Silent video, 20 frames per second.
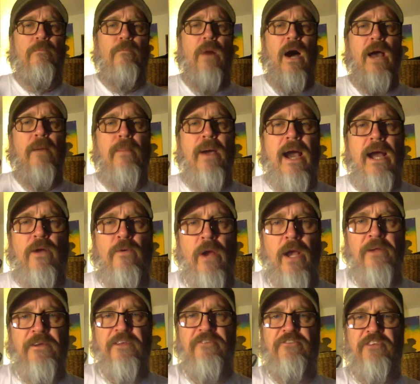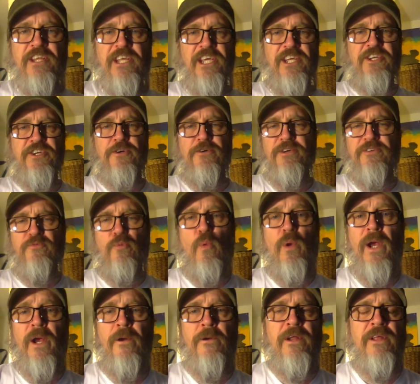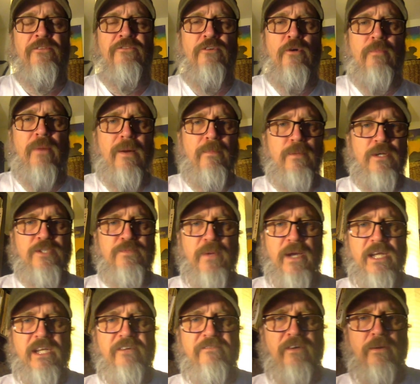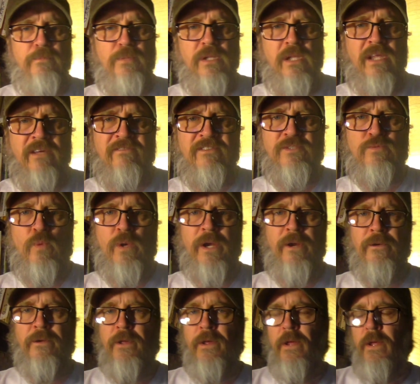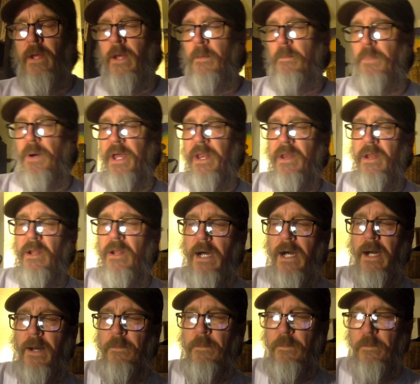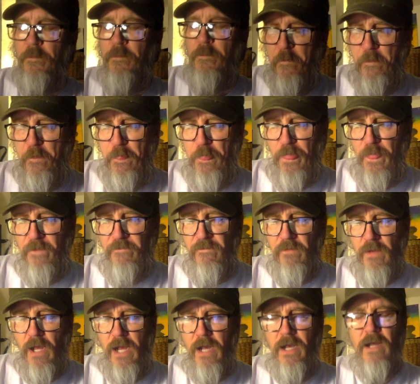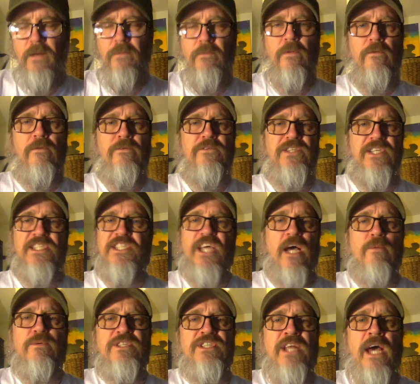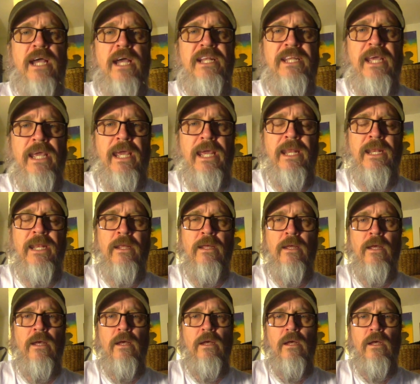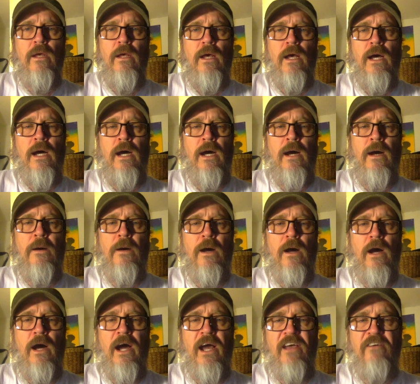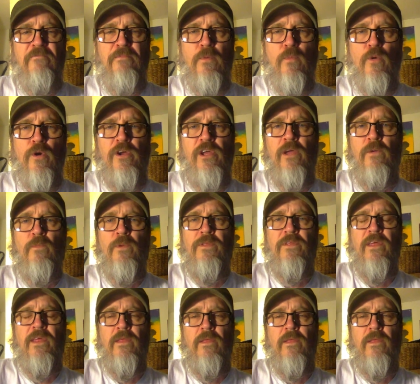My background as a teacher is weird, and so my perspective, I believe, is weird. But um, uh, since I was nineteen, uh, I have been working with